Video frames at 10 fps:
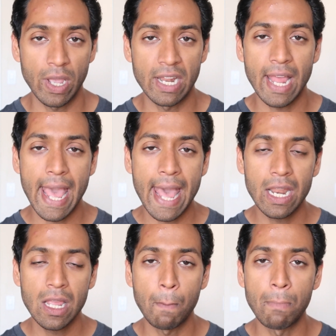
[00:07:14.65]
in
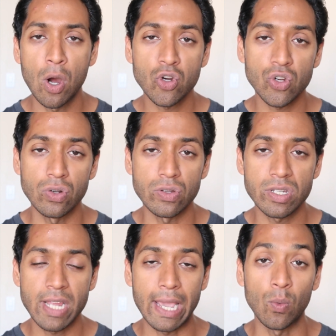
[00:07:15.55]
any emotional
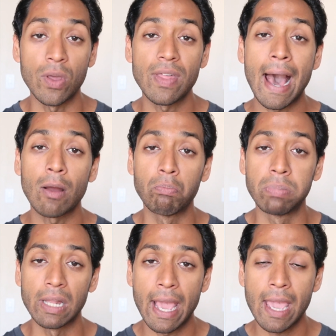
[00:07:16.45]
state without
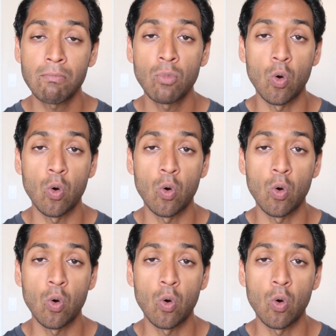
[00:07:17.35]
blame